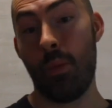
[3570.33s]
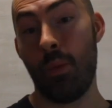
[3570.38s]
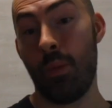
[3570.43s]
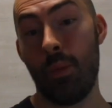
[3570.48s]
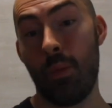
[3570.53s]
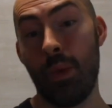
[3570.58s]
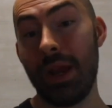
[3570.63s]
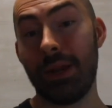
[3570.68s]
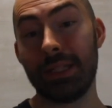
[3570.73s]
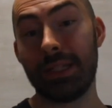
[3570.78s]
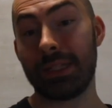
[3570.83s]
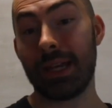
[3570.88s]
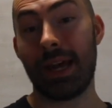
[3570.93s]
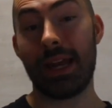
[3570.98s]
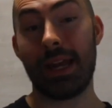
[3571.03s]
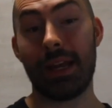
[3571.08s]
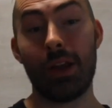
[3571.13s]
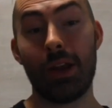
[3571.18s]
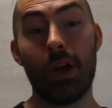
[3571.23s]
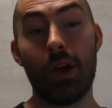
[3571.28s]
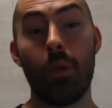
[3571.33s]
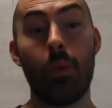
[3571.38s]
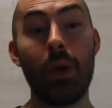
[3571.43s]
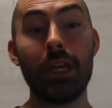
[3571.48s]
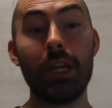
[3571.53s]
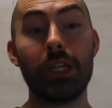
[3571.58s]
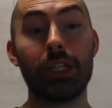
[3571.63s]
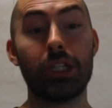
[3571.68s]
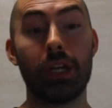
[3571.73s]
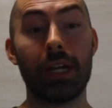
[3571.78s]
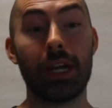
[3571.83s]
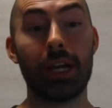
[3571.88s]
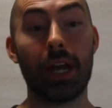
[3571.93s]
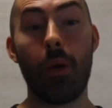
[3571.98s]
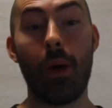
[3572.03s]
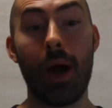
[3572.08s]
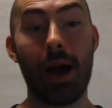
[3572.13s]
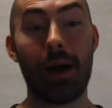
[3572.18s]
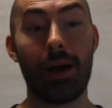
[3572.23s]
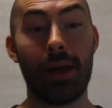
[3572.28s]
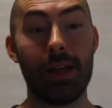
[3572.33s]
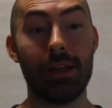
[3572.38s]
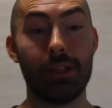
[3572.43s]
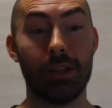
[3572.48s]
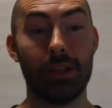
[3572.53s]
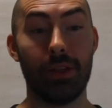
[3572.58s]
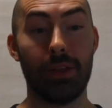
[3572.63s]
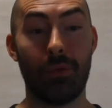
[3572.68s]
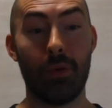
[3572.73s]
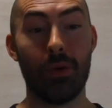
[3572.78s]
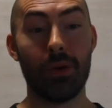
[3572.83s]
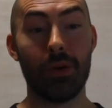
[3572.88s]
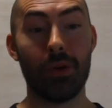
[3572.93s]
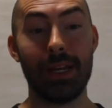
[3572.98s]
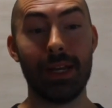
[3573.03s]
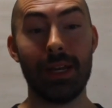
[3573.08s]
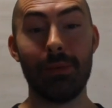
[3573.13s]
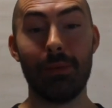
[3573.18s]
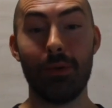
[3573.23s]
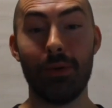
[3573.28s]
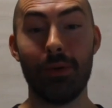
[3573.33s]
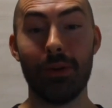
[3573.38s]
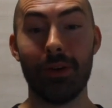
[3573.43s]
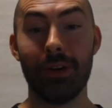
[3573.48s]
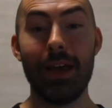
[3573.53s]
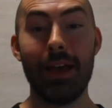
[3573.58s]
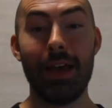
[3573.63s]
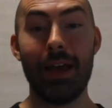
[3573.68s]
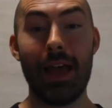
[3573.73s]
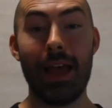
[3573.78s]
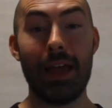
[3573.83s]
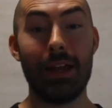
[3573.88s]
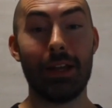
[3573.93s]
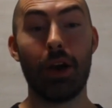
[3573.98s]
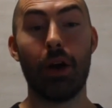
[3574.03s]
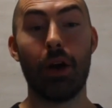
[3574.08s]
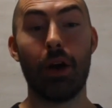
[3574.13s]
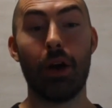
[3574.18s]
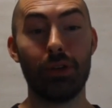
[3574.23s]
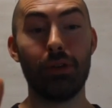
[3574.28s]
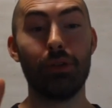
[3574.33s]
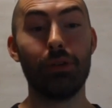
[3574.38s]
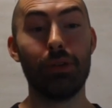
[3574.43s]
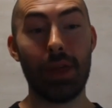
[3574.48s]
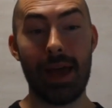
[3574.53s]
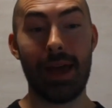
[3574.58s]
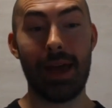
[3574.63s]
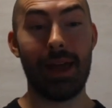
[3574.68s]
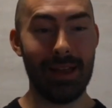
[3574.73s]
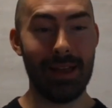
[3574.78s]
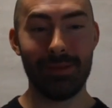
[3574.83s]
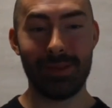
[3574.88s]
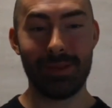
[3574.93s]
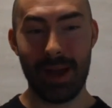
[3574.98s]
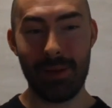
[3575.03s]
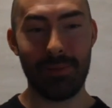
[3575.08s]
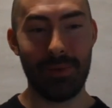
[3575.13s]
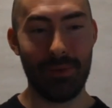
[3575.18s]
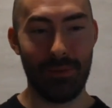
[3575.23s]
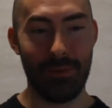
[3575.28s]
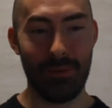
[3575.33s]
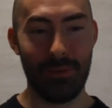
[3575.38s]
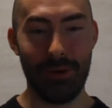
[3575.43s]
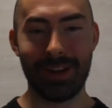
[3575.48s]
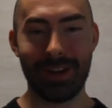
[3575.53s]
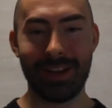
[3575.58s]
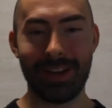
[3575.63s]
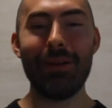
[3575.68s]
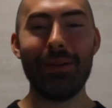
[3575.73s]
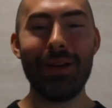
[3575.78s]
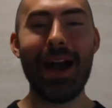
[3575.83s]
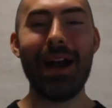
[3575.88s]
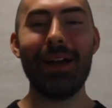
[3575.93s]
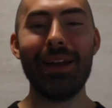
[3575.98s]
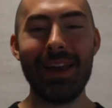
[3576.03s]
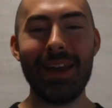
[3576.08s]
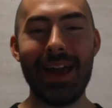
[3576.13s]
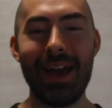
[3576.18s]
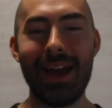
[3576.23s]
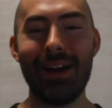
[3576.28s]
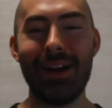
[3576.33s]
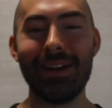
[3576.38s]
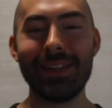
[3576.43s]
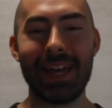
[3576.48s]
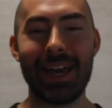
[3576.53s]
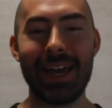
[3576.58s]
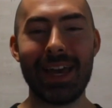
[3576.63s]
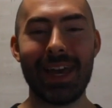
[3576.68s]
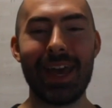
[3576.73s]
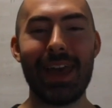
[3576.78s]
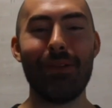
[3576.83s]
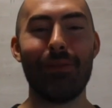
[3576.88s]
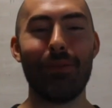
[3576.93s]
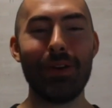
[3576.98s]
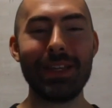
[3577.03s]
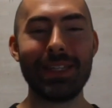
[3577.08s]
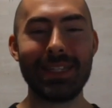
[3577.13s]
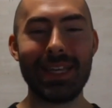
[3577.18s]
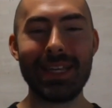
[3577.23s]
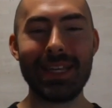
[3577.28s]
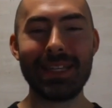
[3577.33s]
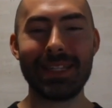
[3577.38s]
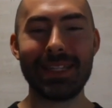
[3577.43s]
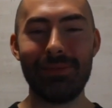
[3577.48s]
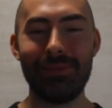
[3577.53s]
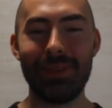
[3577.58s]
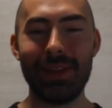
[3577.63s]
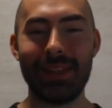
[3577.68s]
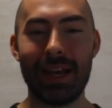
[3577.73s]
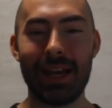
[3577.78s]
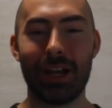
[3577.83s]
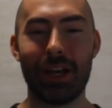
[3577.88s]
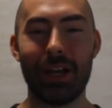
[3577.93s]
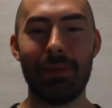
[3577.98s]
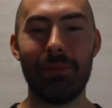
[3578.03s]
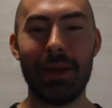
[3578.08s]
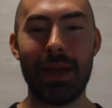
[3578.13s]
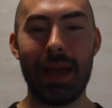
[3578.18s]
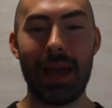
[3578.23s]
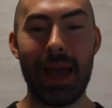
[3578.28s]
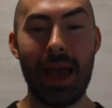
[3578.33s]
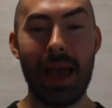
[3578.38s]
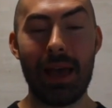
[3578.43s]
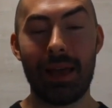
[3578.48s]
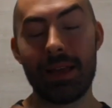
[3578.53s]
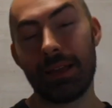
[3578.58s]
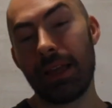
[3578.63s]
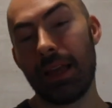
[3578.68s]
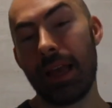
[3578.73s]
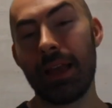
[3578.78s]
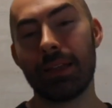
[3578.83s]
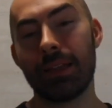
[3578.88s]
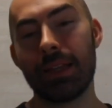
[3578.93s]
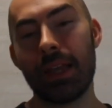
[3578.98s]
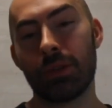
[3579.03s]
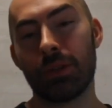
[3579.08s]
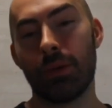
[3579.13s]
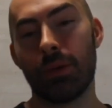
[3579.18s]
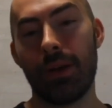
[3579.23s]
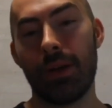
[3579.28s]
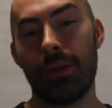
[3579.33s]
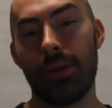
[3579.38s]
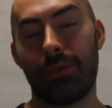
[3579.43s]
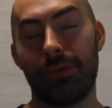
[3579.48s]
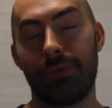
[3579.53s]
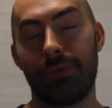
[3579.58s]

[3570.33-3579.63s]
we decided we shouldn't go out into the forest anymore and go do that type of work. But now it's like, if we see something that could be, it's sort of,